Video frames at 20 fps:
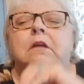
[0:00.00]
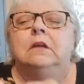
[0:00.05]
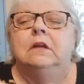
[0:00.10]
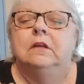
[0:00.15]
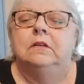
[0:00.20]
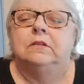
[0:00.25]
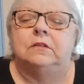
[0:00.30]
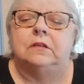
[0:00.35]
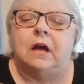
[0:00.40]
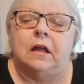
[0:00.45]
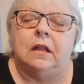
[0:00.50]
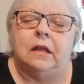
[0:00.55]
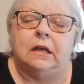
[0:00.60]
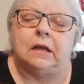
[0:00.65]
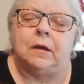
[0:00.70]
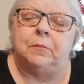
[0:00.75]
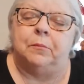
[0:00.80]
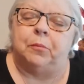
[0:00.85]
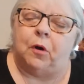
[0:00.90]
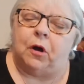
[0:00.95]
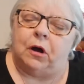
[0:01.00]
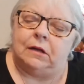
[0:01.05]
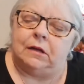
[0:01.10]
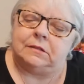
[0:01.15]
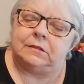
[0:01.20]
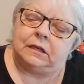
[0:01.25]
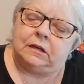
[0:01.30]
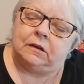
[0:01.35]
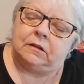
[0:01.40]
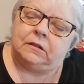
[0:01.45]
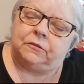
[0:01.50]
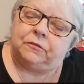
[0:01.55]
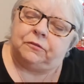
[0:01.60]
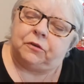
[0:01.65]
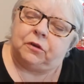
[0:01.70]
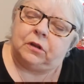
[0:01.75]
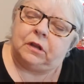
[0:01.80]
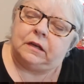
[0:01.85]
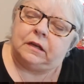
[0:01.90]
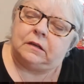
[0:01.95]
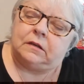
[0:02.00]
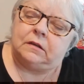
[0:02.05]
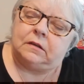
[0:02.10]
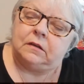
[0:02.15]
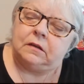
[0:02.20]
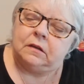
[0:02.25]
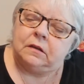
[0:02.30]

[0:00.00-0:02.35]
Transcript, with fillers: it's got like embossing on the front, like,